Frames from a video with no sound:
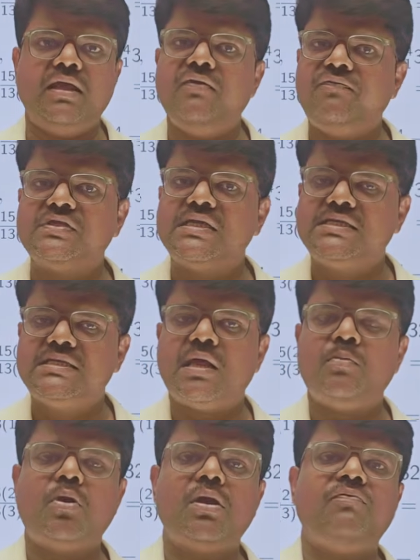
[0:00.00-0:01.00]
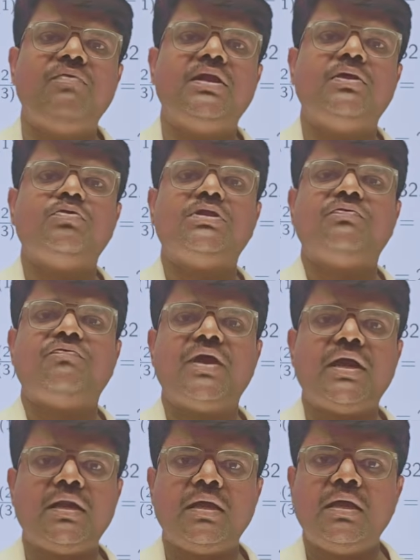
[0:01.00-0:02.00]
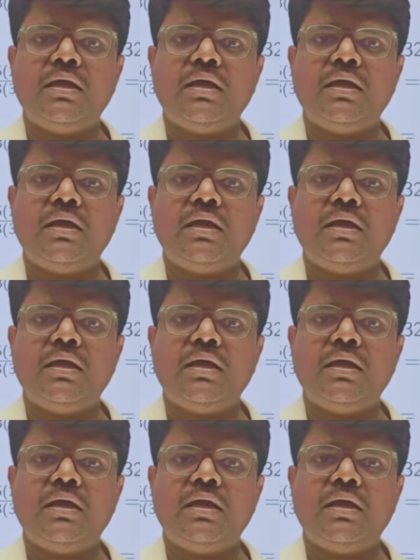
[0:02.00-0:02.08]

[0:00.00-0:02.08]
If CCR model will give the weight,